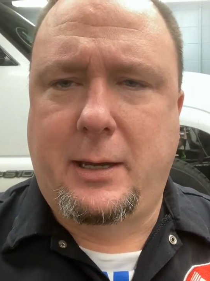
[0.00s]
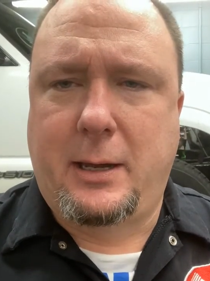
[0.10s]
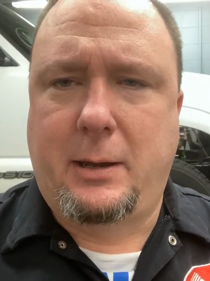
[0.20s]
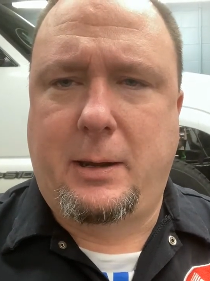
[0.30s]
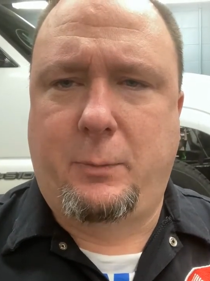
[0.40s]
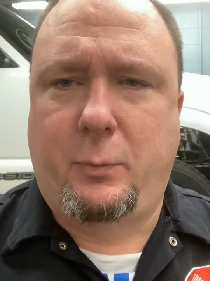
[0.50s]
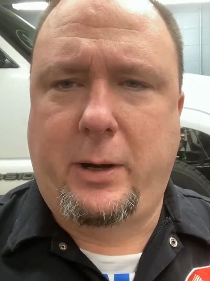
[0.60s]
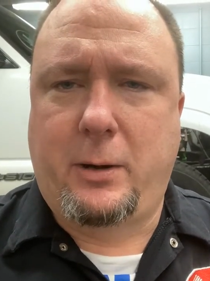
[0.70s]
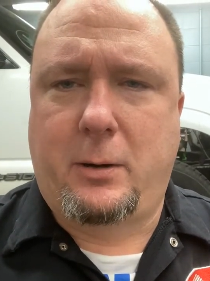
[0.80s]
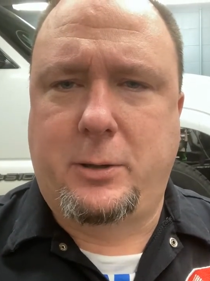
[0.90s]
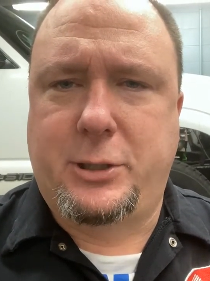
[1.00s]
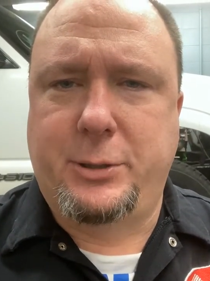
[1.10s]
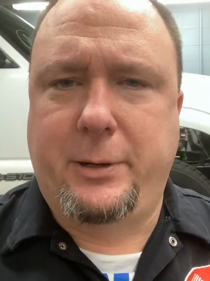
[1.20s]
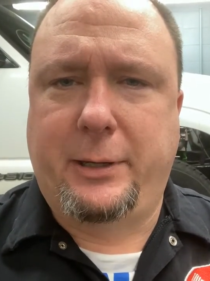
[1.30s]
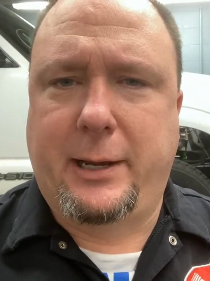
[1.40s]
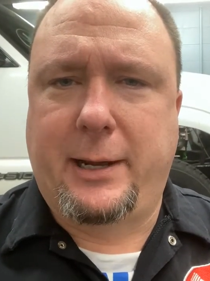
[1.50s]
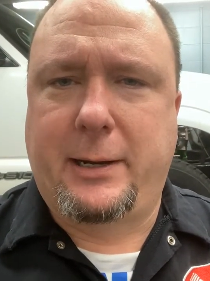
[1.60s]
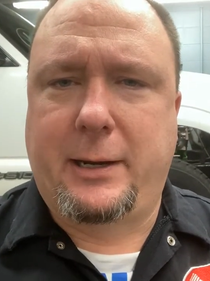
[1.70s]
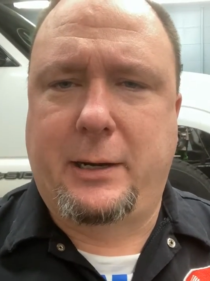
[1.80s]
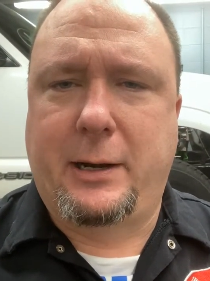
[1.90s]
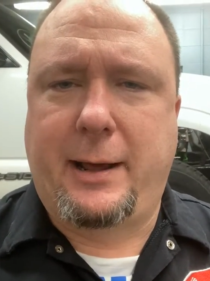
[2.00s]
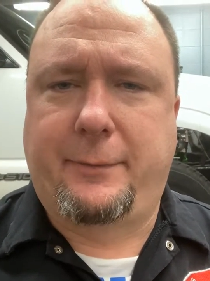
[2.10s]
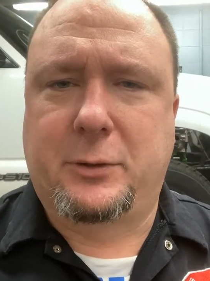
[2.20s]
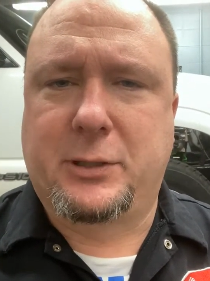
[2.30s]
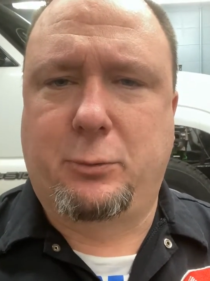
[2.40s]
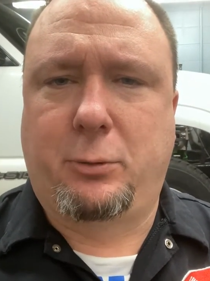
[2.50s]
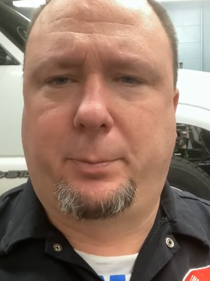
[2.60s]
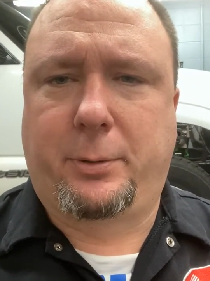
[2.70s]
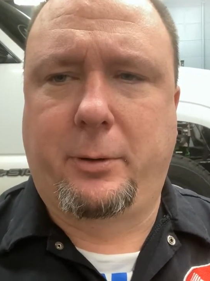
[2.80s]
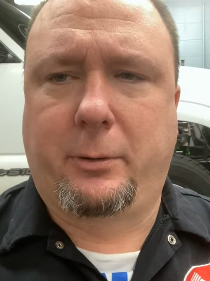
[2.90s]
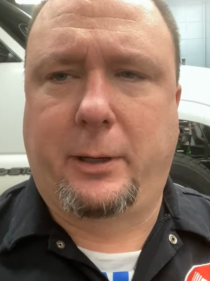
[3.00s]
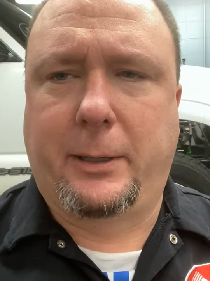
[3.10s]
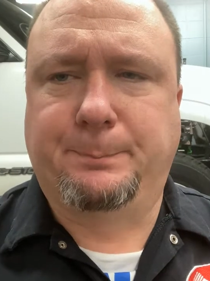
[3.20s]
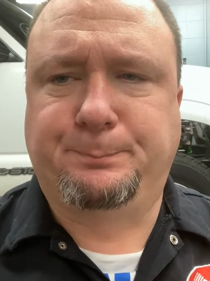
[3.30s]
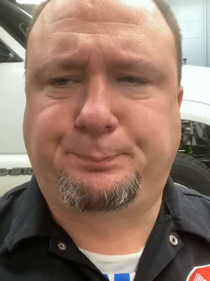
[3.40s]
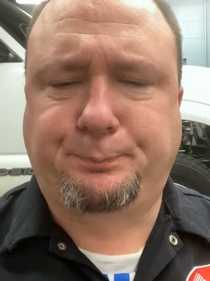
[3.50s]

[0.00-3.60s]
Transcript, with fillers: And we are doing that in an after-school program.